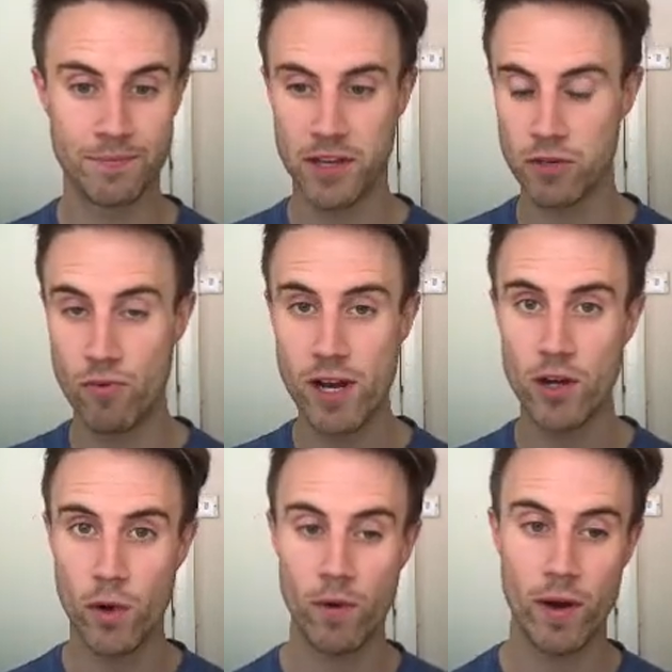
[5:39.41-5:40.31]
It's a really
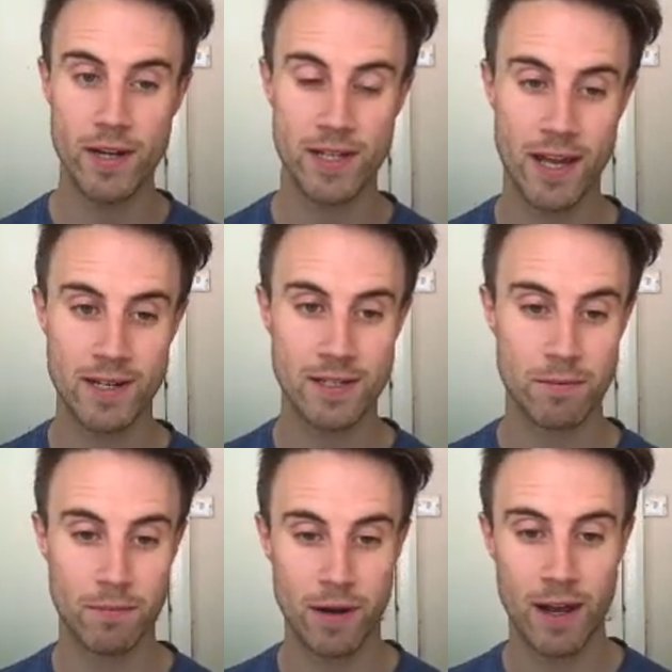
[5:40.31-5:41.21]
quick way to get
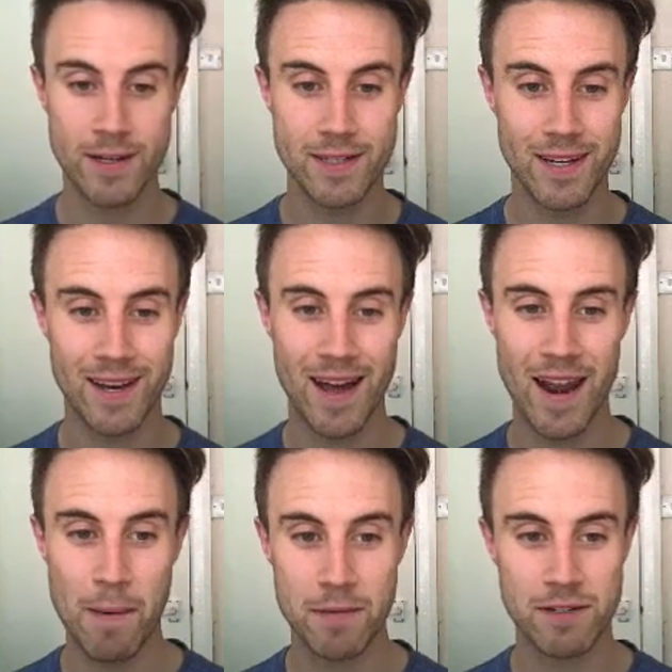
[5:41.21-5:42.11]
some lighting and
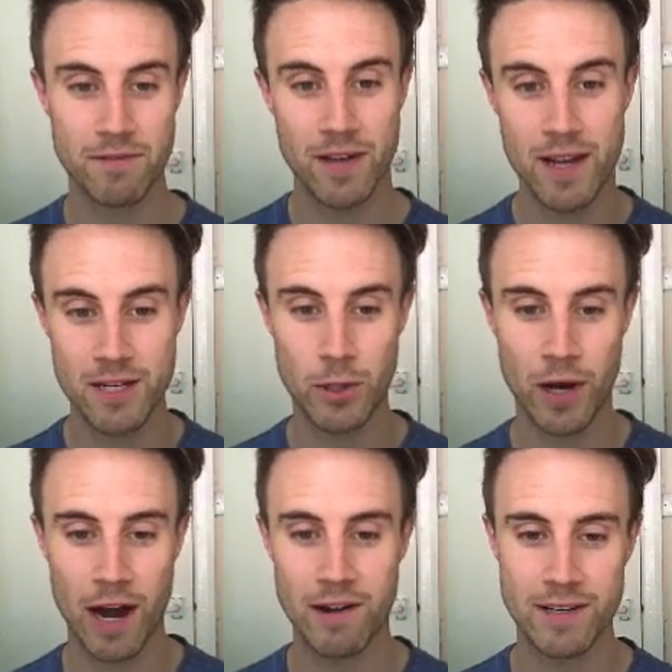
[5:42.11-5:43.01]
atmosphere into your
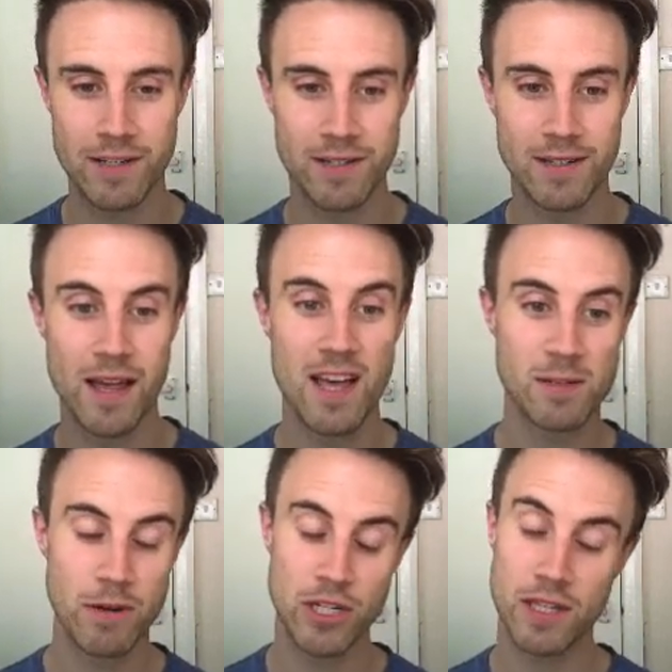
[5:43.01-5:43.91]
characters,
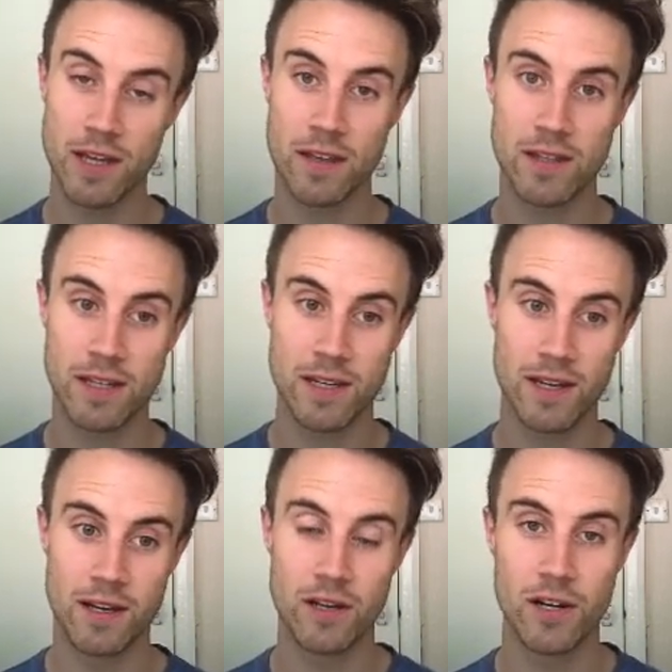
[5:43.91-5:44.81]
especially at the, the
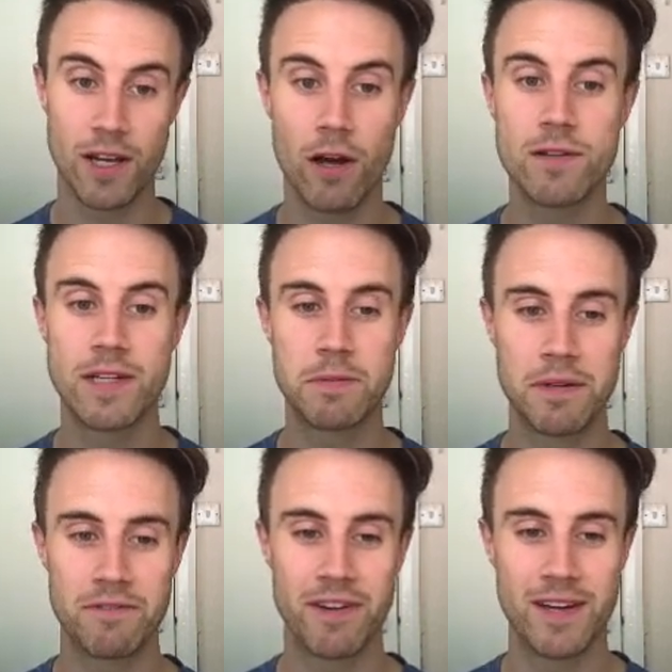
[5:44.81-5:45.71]
early
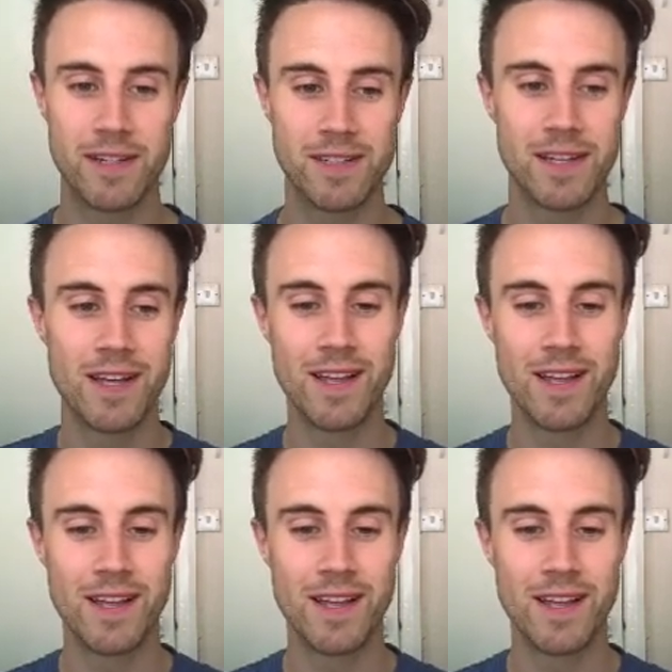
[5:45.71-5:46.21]
concepting phase.